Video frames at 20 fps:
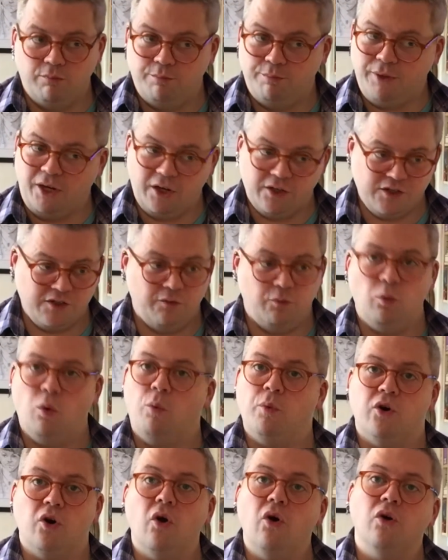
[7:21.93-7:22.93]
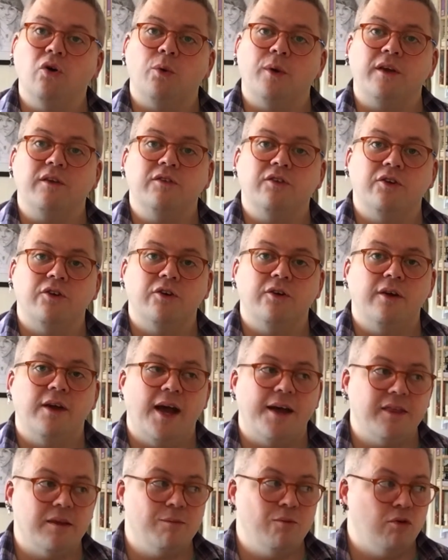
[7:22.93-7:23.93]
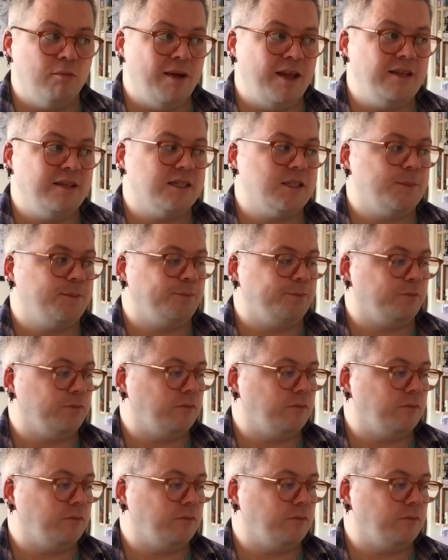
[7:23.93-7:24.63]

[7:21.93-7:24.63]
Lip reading: because of what we're all going through at the moment.